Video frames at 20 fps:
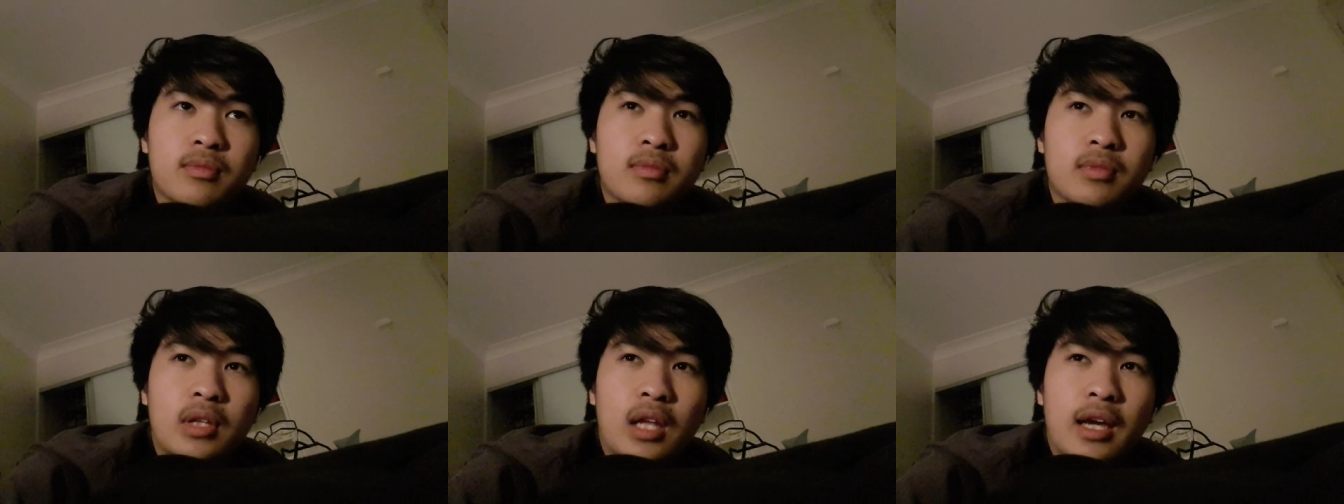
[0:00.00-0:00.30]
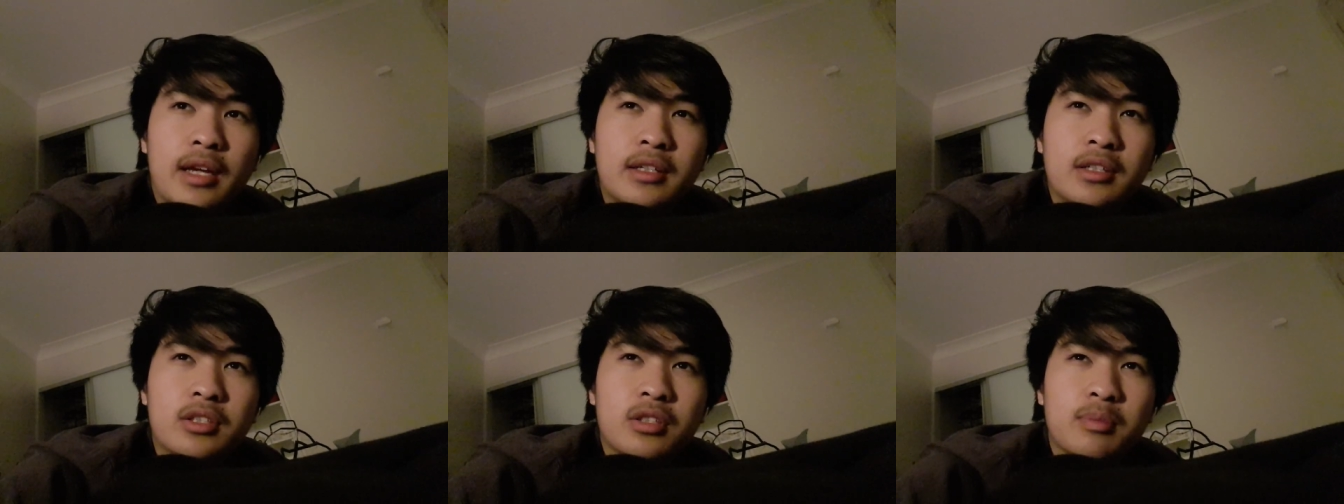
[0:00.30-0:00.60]

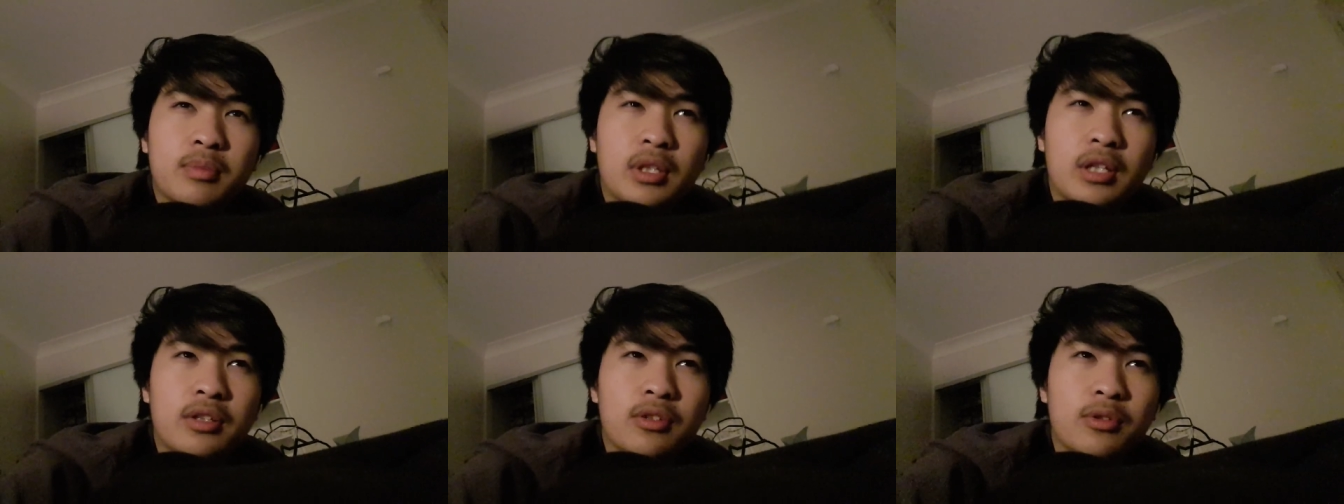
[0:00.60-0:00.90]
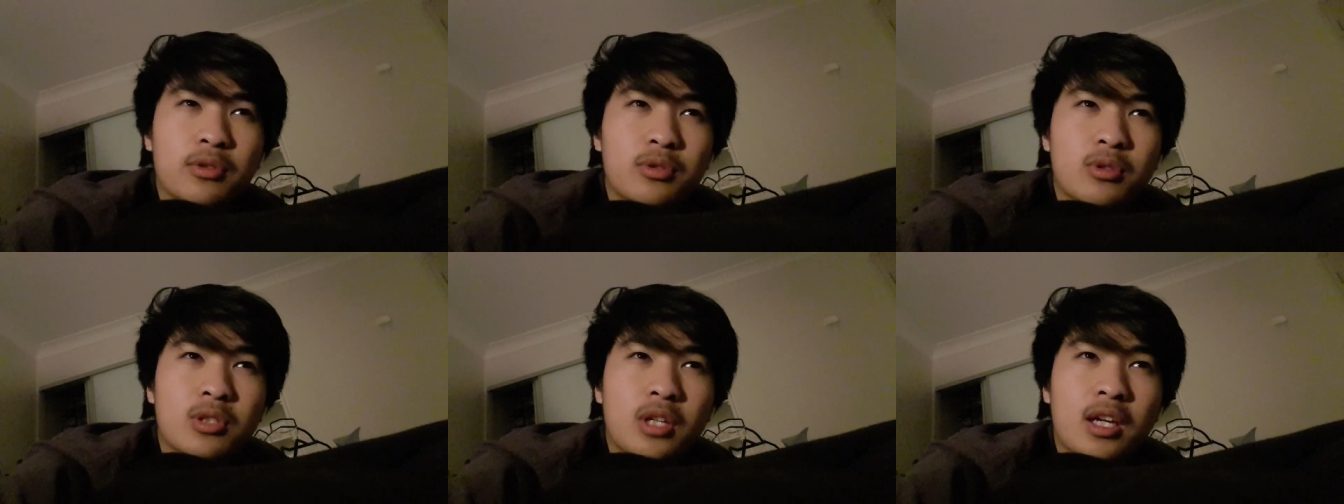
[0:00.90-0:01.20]
like to play
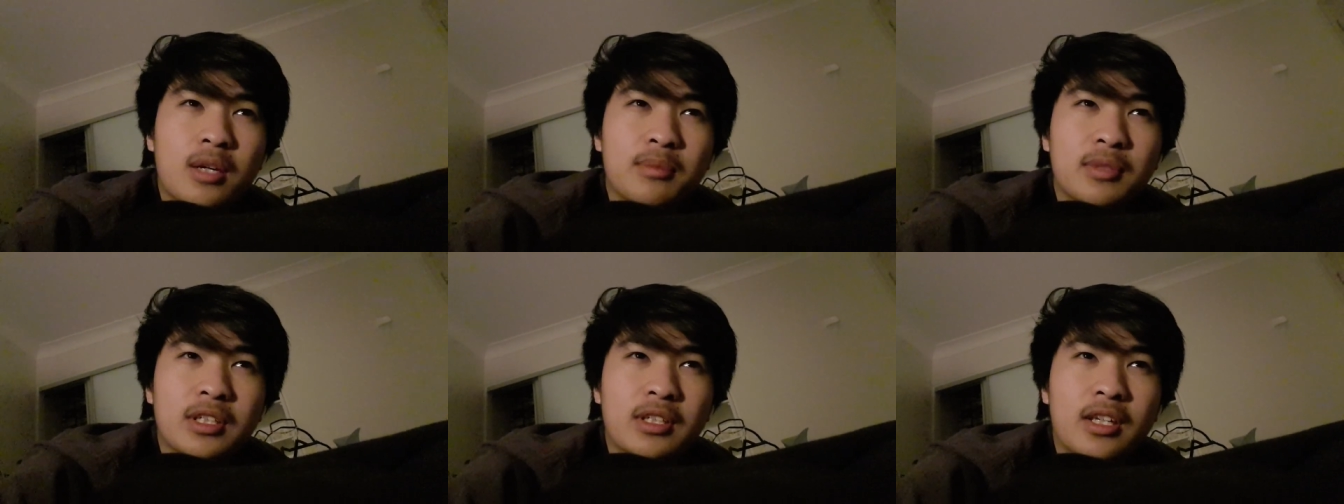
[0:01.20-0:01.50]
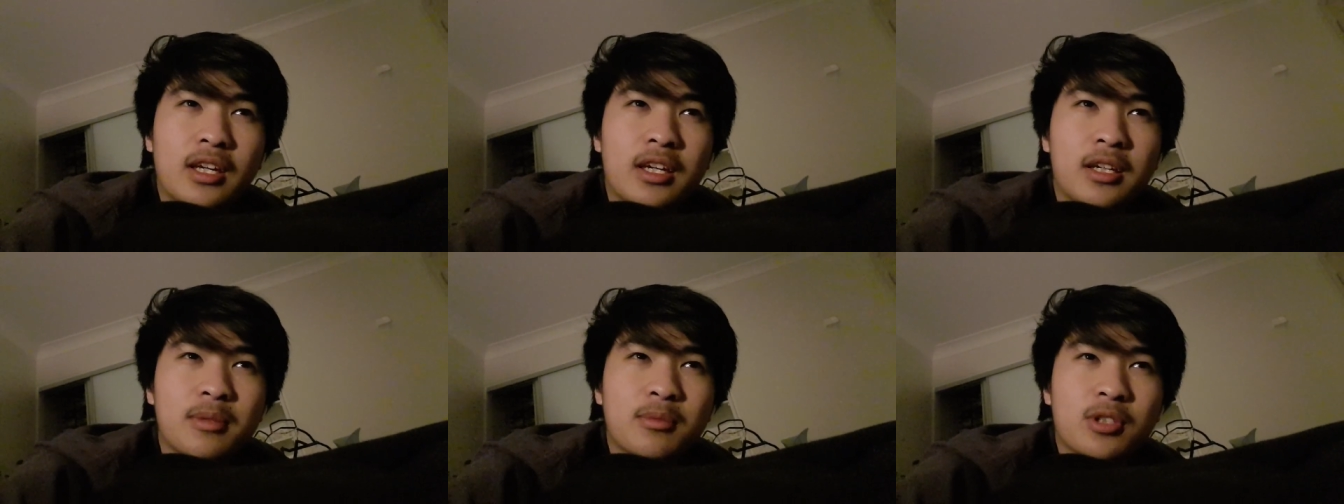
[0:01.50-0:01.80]
those gambling
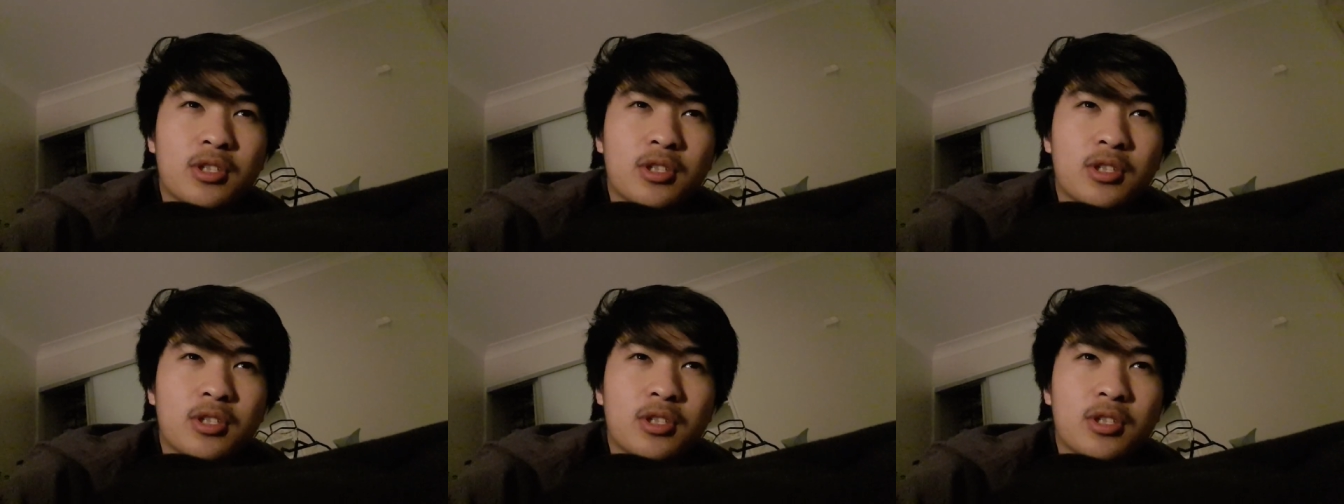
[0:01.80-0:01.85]
games.